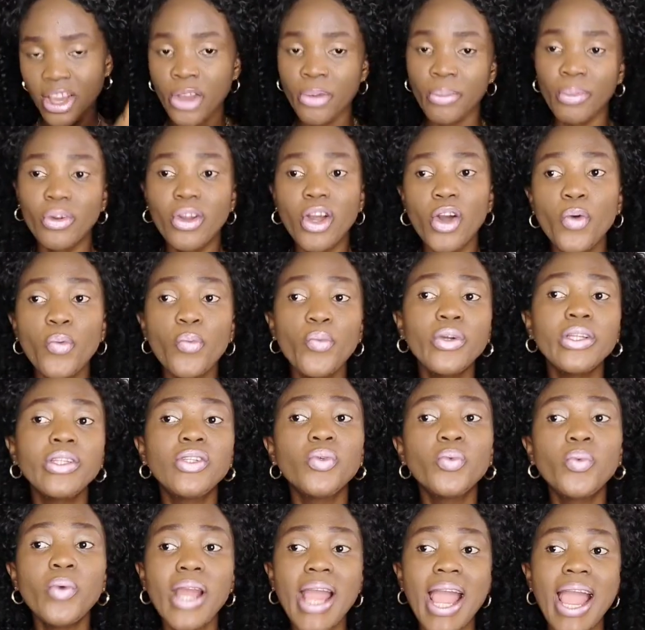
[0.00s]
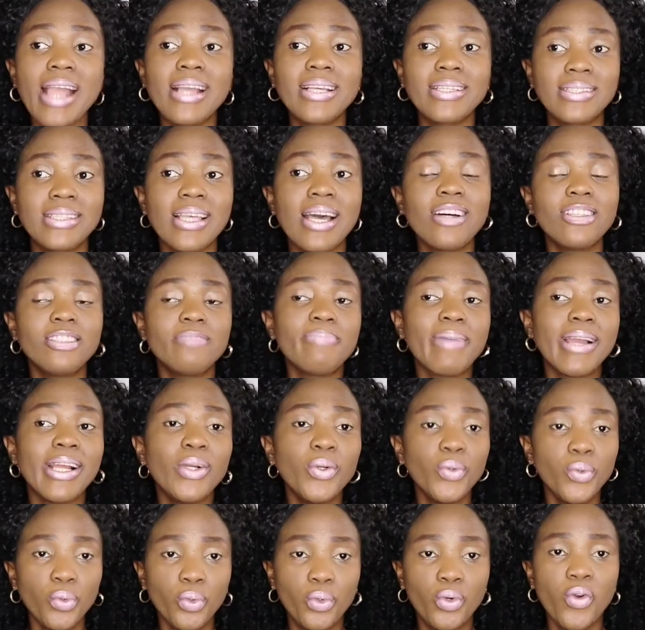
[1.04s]
because with the way I styled my
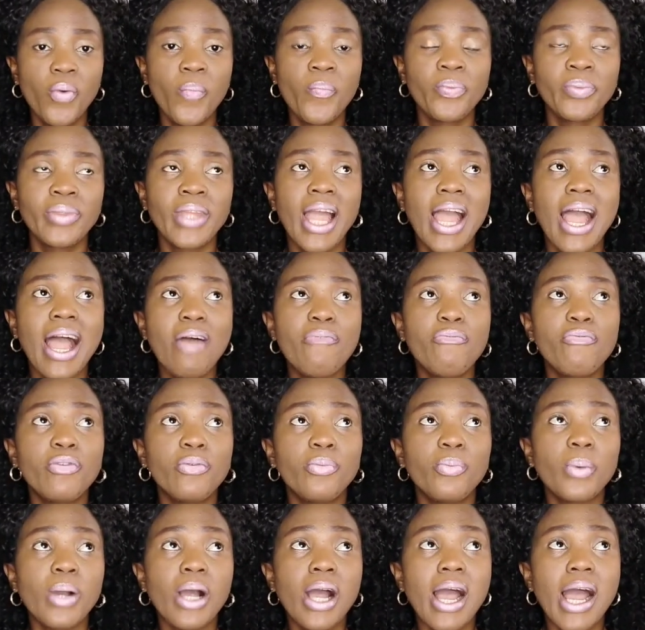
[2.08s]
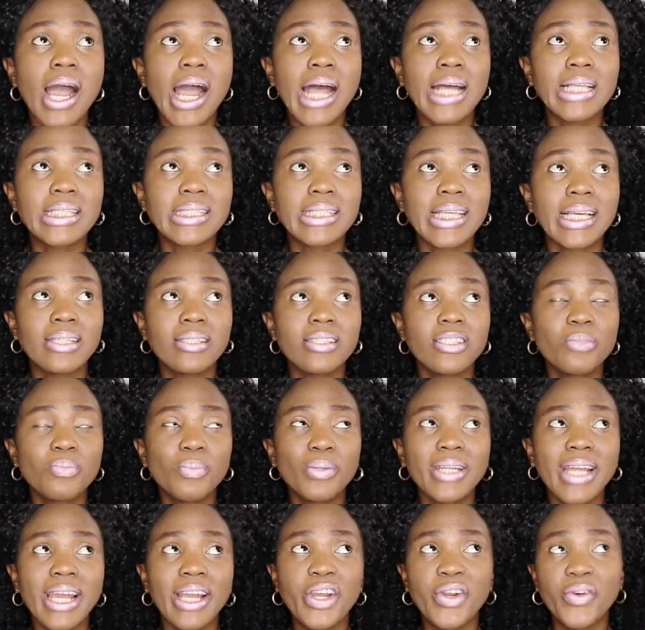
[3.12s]
look, I have the hat that is more
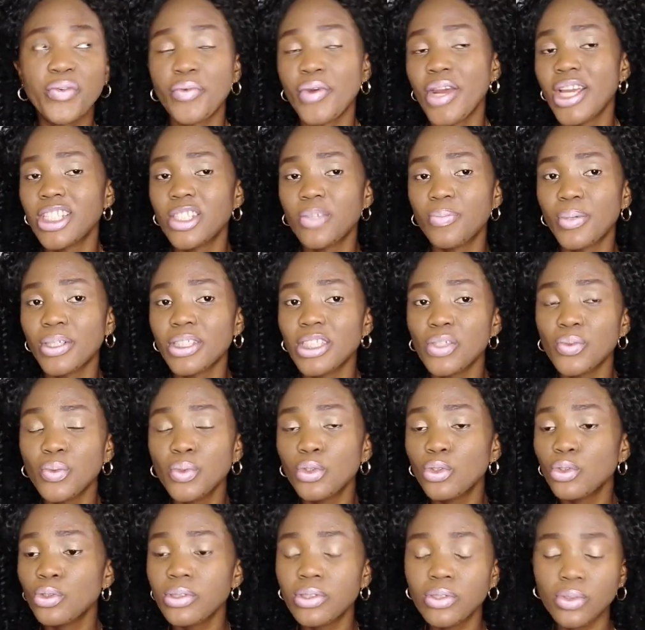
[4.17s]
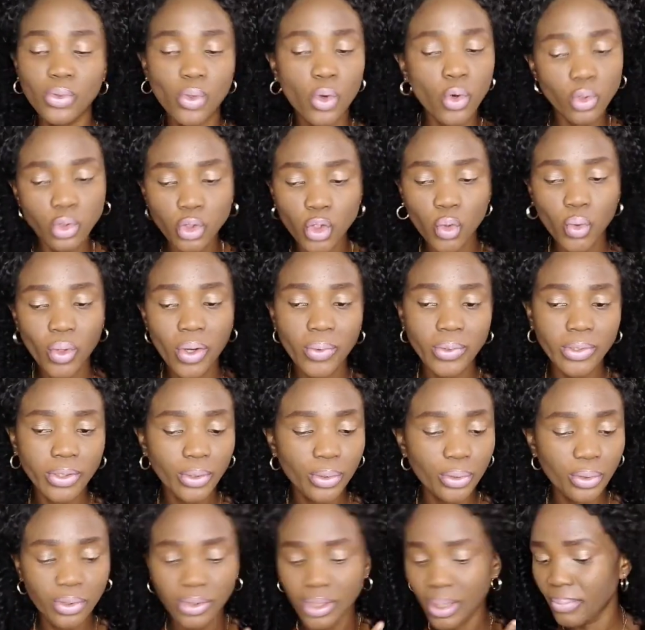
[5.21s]
like red, but it wouldn't go so well with the
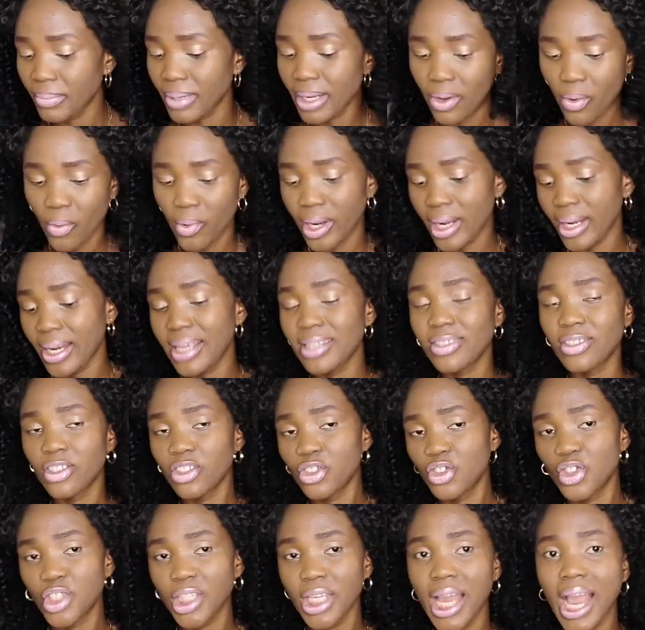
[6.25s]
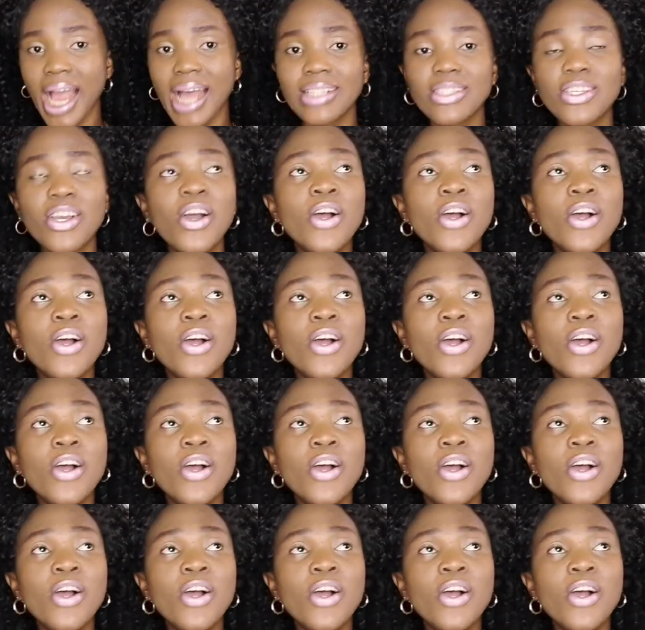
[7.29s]
look. So I'm like, okay, let's ditch the hat.